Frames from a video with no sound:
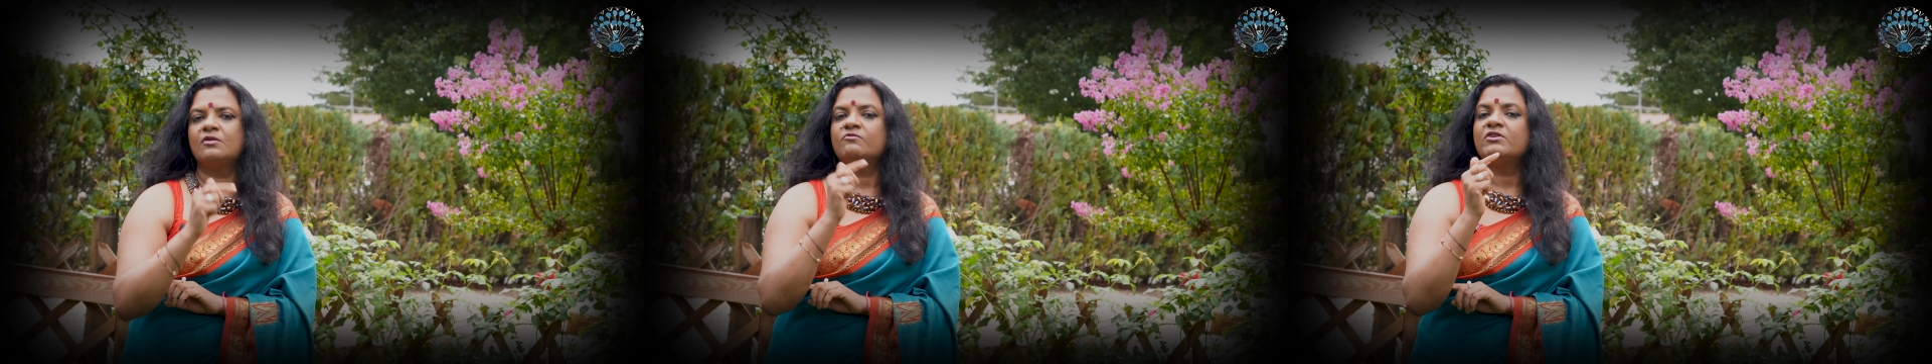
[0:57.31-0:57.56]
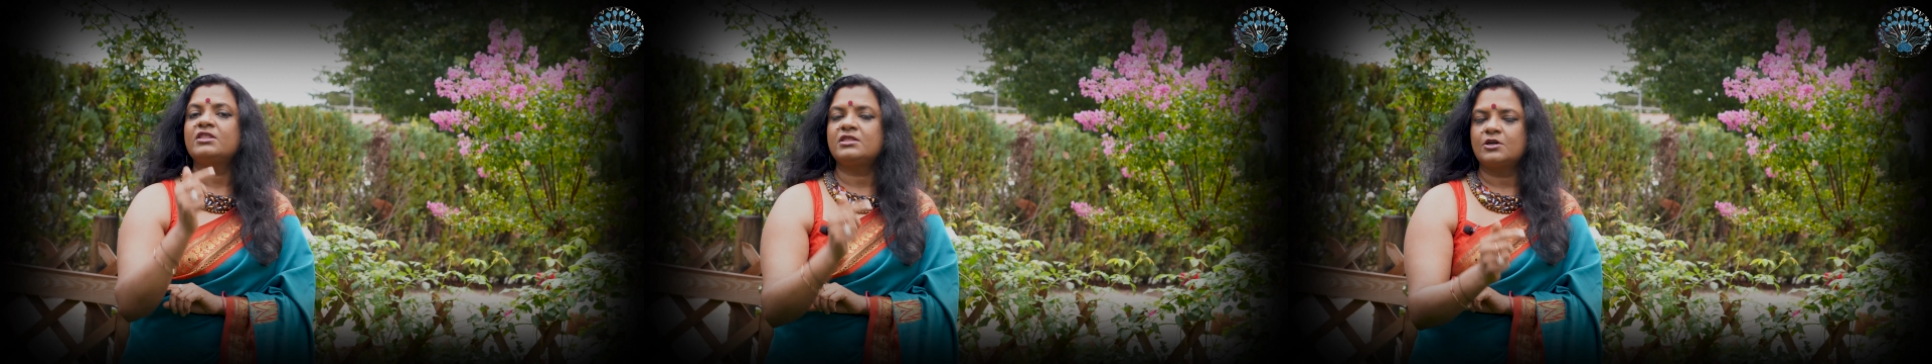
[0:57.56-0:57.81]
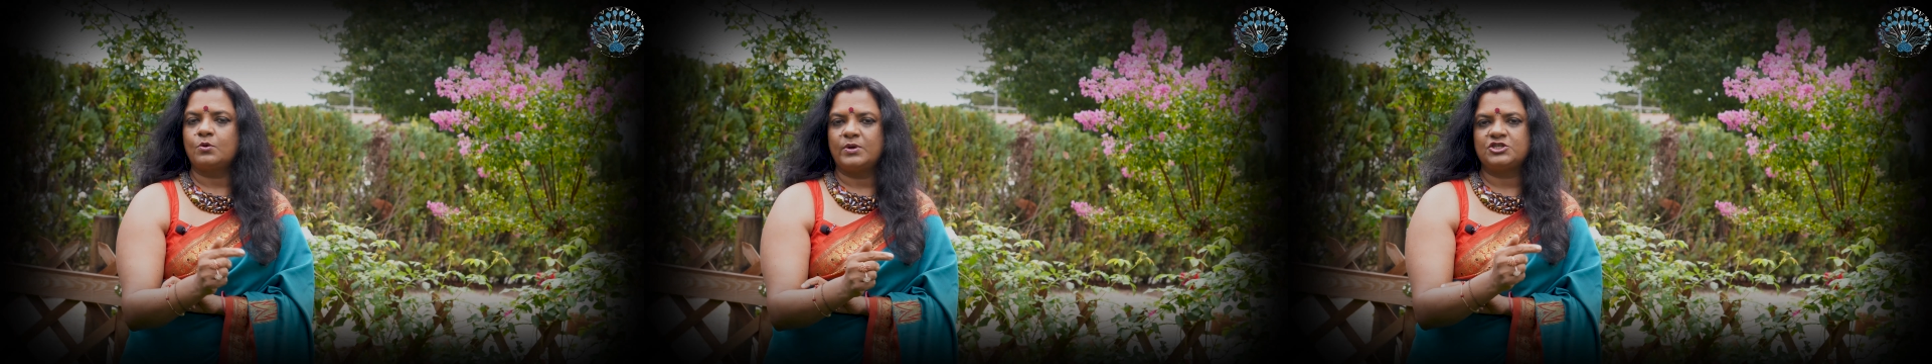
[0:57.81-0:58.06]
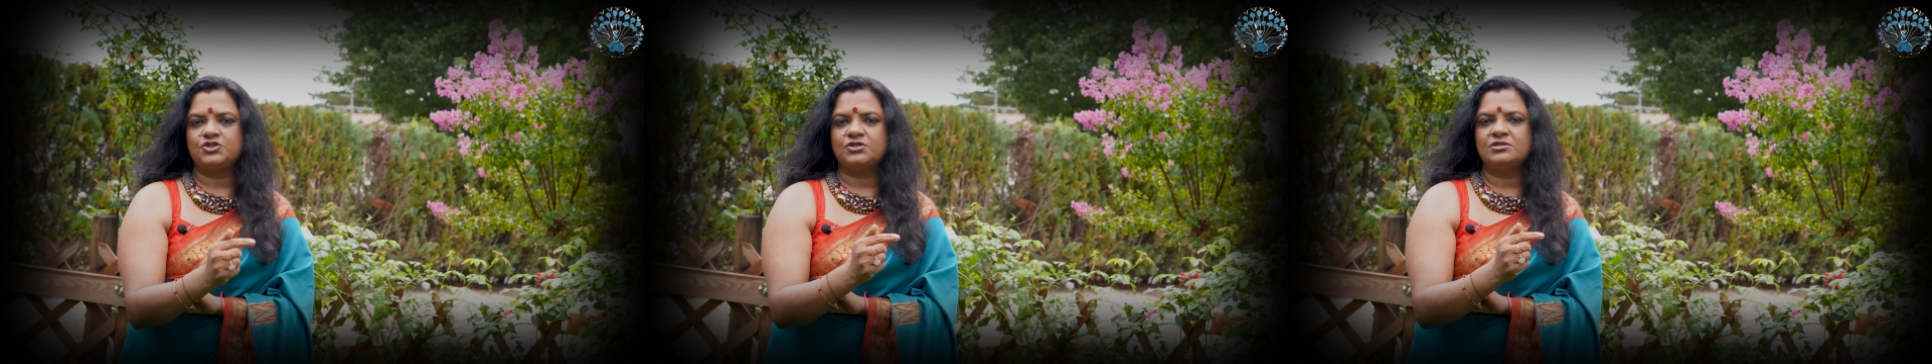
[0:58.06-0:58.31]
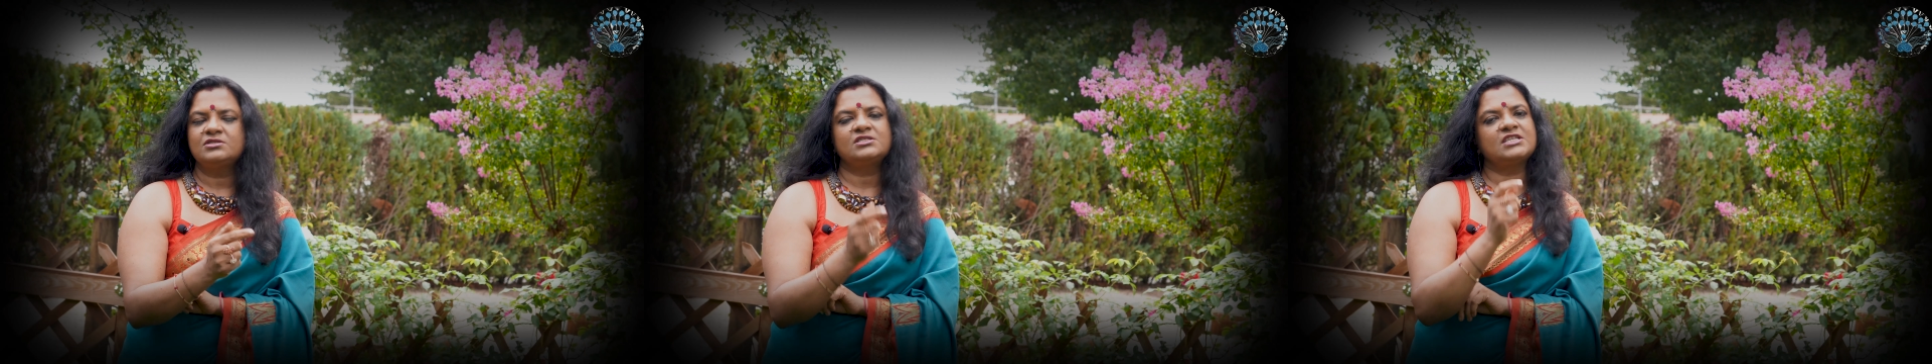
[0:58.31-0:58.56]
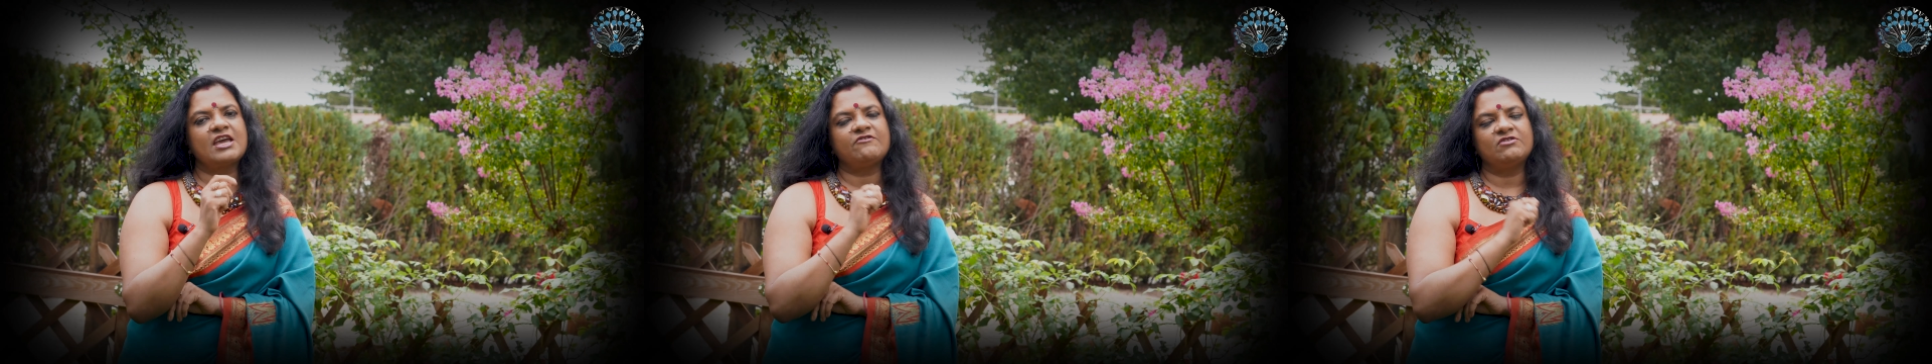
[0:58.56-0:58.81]
with the
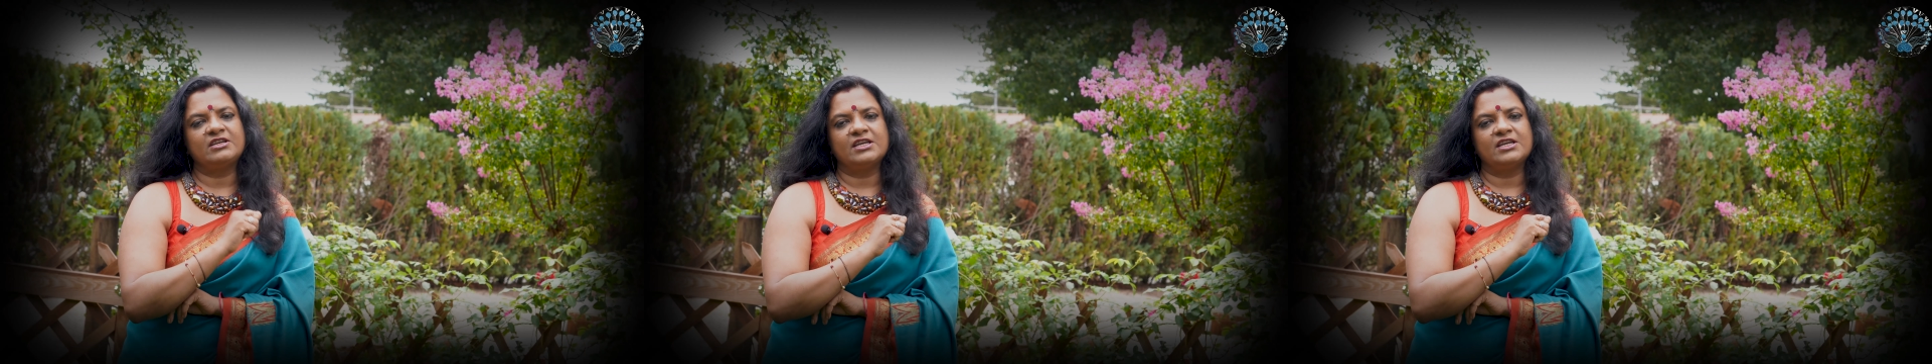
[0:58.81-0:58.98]
questions every